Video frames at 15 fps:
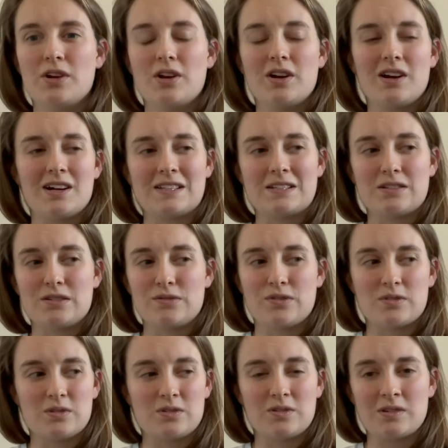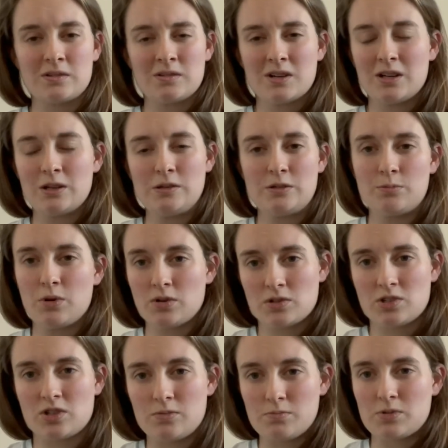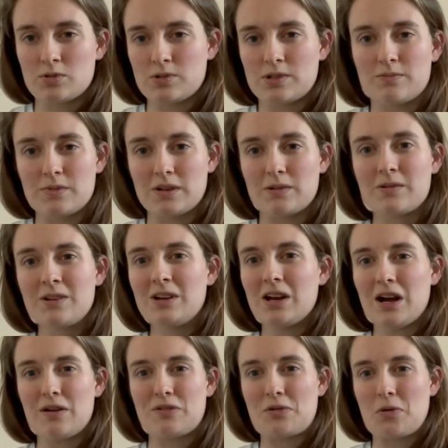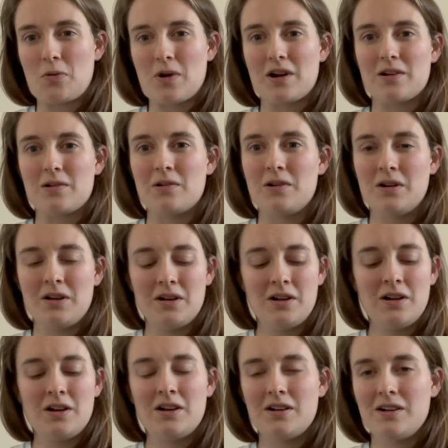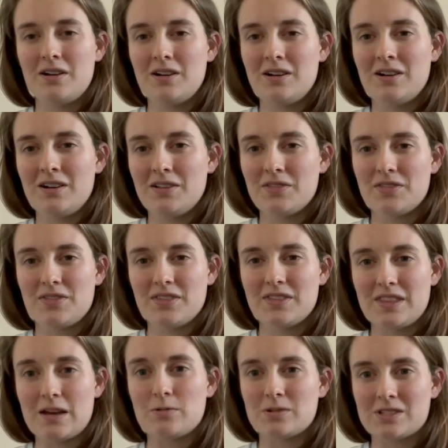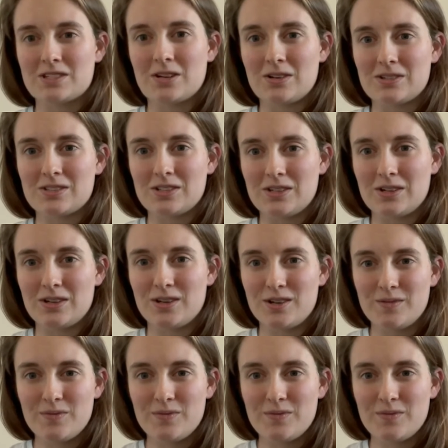I don't know, if I was doing a load of box jumps or something, after a while they would start to hurt.